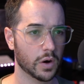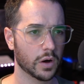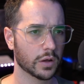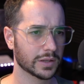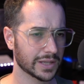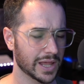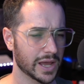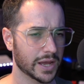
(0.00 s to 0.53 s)

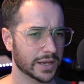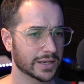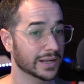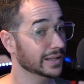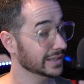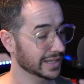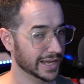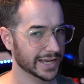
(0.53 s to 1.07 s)

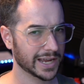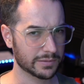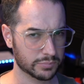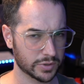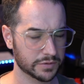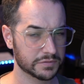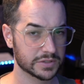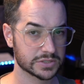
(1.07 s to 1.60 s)
online, like I
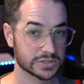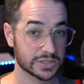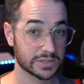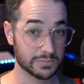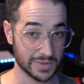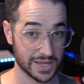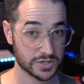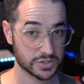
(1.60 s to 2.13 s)

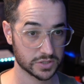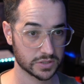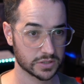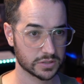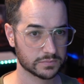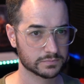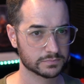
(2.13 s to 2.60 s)
previously mentioned.